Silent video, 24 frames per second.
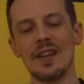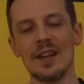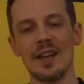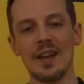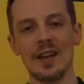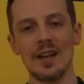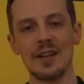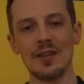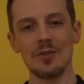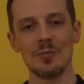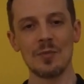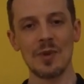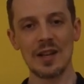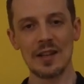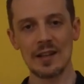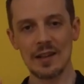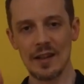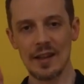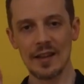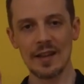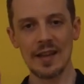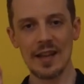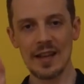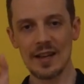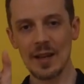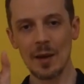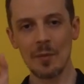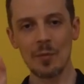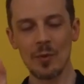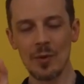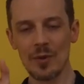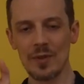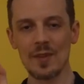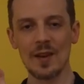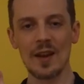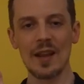and you might end up
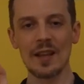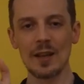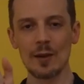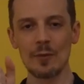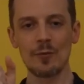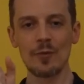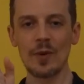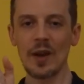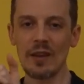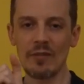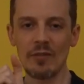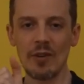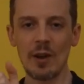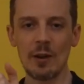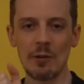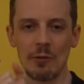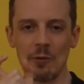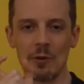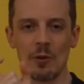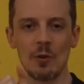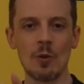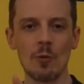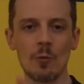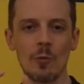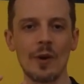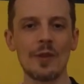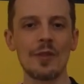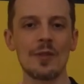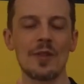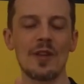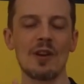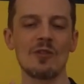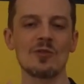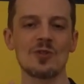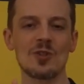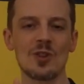with a 500 or
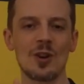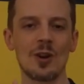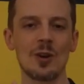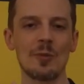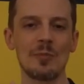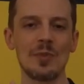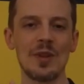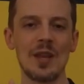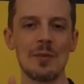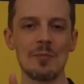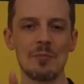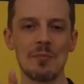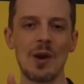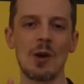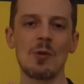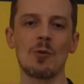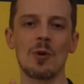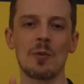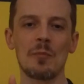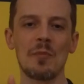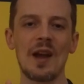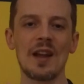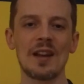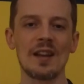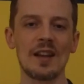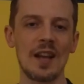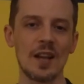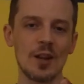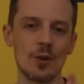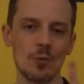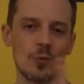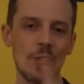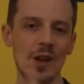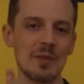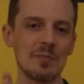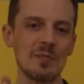1000 RPM power band
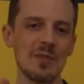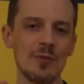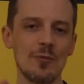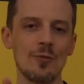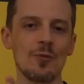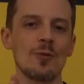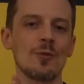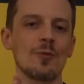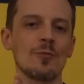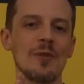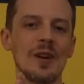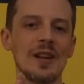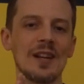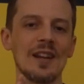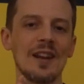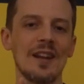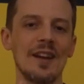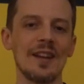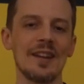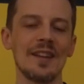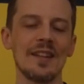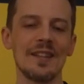right before red line,